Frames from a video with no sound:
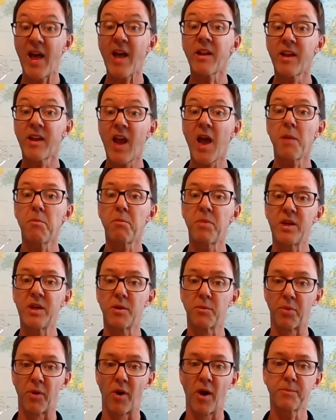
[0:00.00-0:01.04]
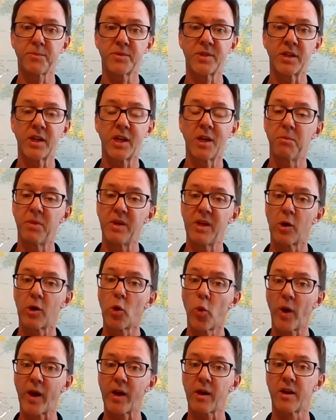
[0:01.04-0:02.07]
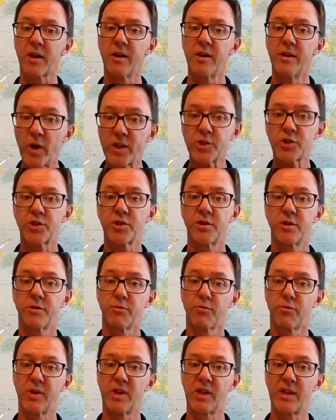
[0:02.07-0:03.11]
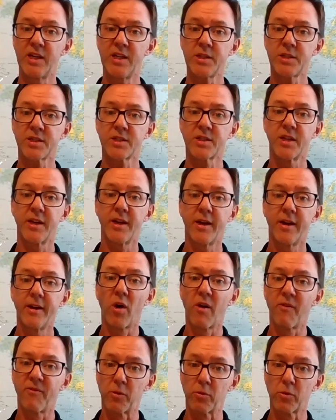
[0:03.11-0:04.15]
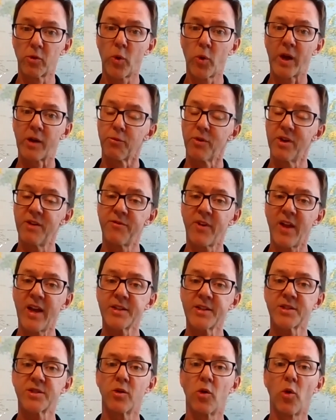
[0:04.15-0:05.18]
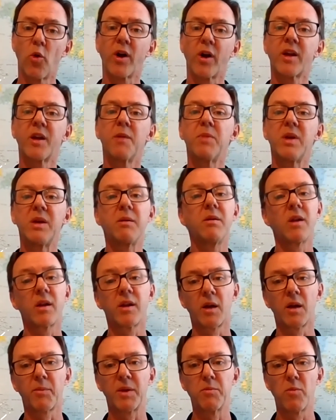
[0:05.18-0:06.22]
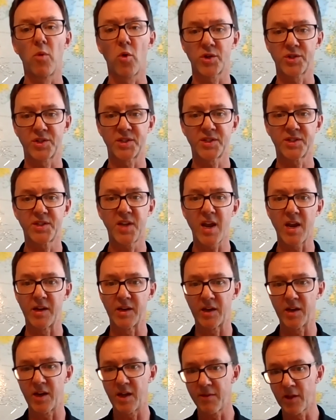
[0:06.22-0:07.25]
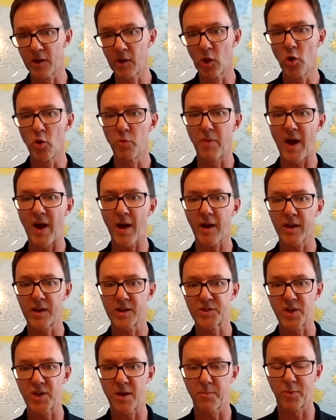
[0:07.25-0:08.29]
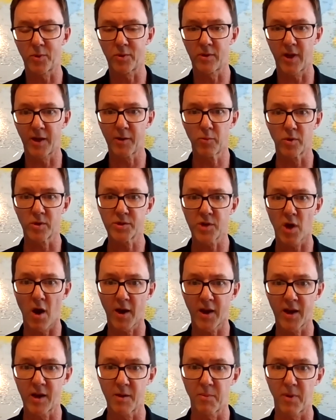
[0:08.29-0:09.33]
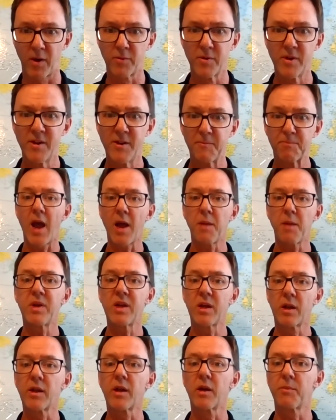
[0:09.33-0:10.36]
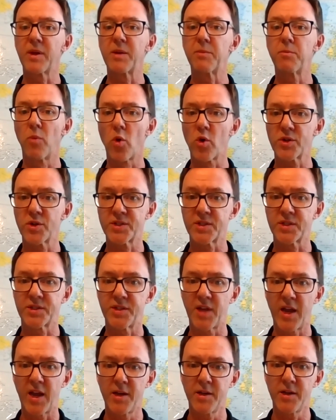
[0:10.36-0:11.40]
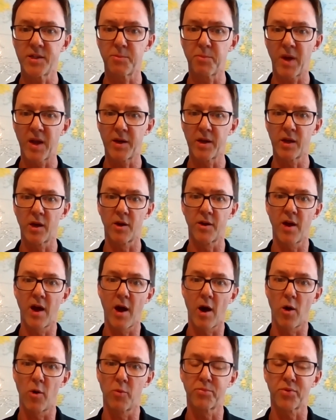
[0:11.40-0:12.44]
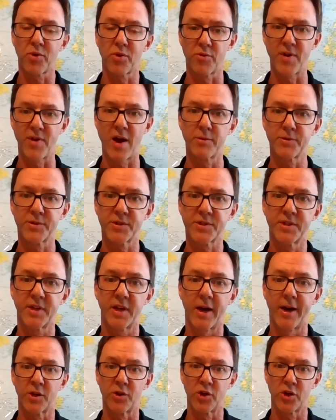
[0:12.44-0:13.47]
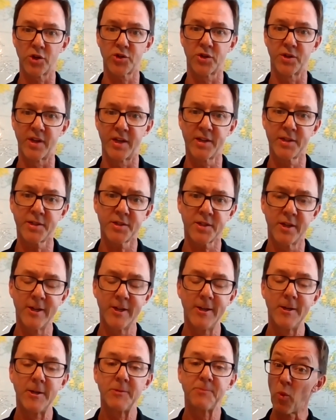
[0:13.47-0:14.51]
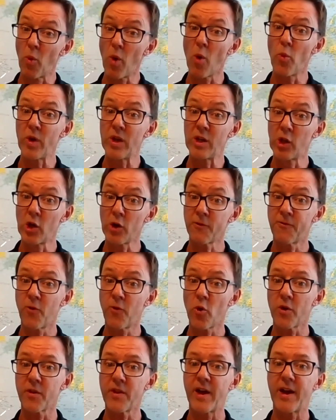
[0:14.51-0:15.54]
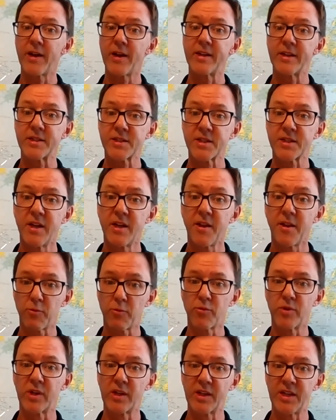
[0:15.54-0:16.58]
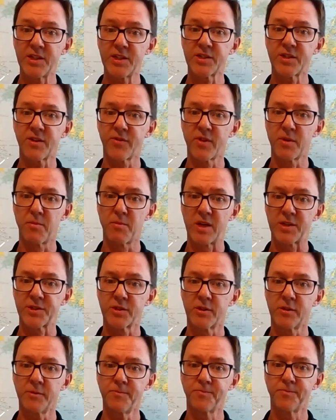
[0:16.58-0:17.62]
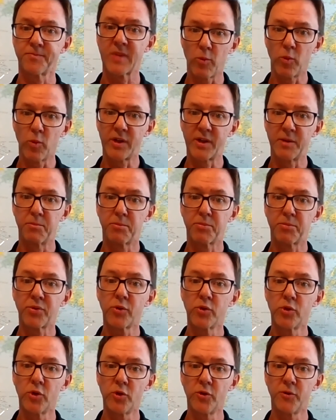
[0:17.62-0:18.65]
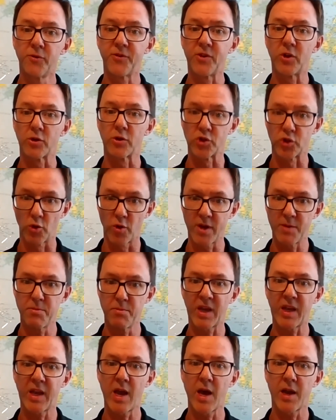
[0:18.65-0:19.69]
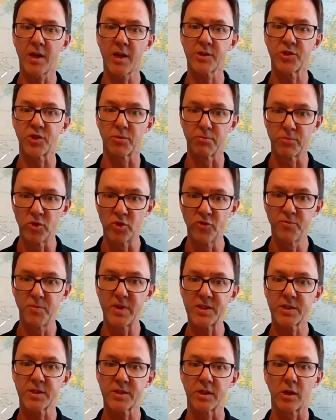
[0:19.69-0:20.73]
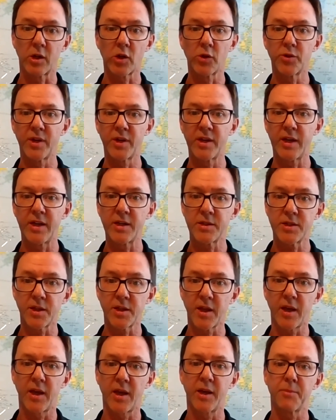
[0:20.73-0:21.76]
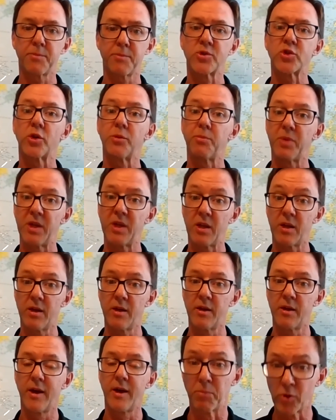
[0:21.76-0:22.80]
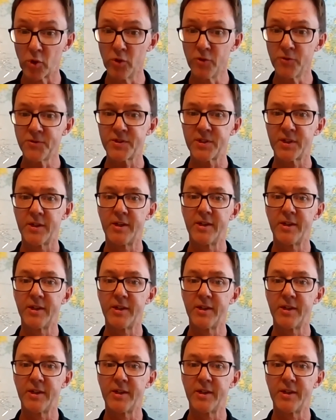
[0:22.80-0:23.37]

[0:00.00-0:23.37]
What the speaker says: And that can be abrupt. It can be a quick twitch release, more of a quick reflex, or it can be a little bit more sustained. And in the low back example, like we're talking about, it can be a little bit more sustained depending on how pronounced the condition is. But what we look for then is that release of the muscle. That will improve your joint mechanics, your movements, including into the hip, should be improved.